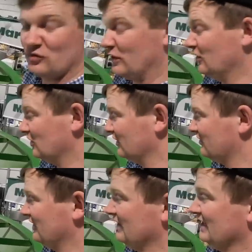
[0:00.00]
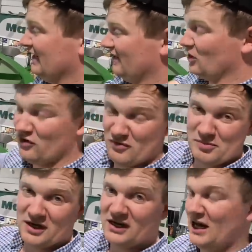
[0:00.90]
Twin augers. And they go even
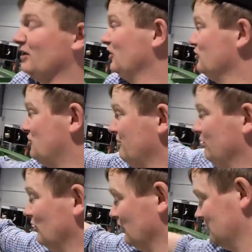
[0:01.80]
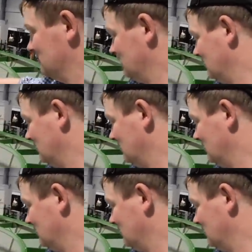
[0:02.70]
bigger now. You go triple augers.